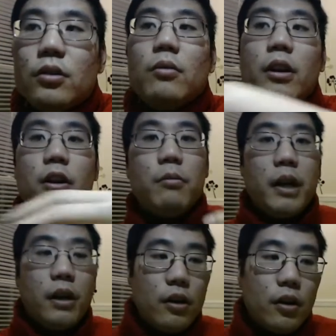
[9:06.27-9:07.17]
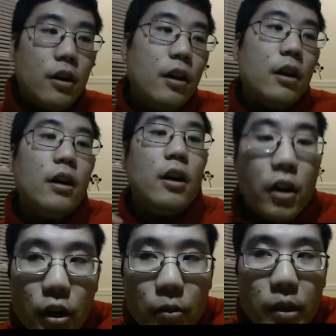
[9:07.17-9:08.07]
when you make your
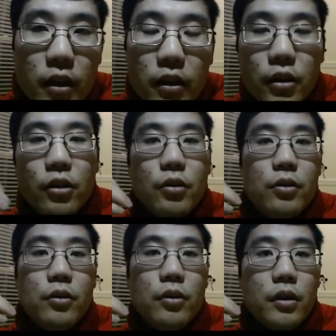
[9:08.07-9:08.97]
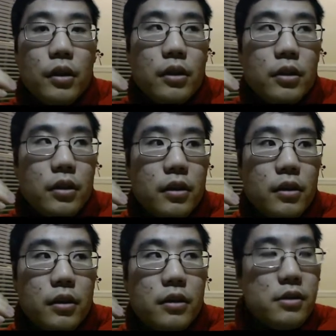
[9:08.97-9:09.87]
argument, you
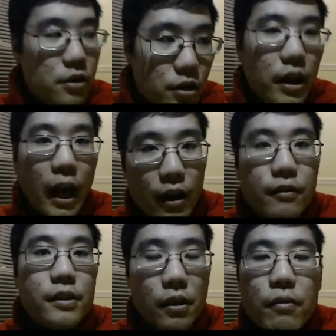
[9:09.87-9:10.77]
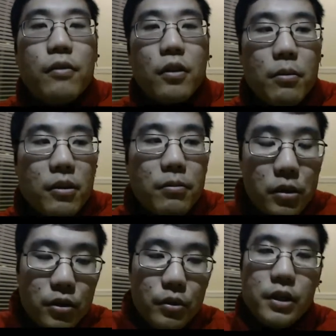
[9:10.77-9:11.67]
should have some form of
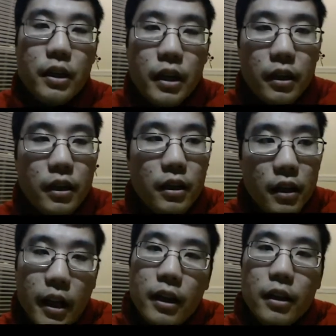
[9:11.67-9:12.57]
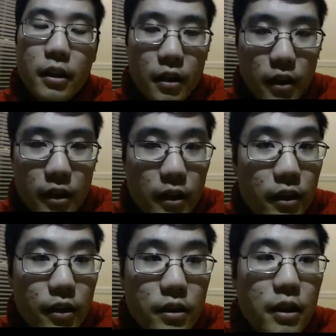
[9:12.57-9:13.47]
persuasion then
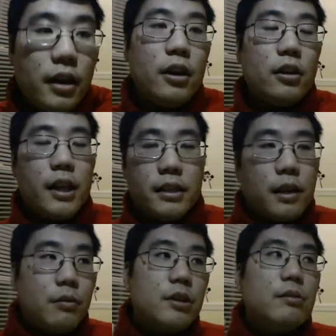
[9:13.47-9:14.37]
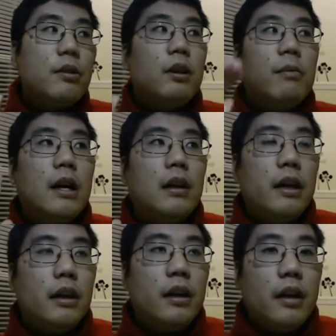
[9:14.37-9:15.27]
there's, last time we spoke about
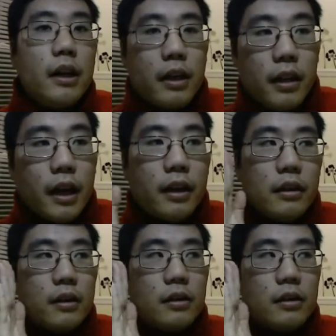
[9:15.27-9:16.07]
like intent,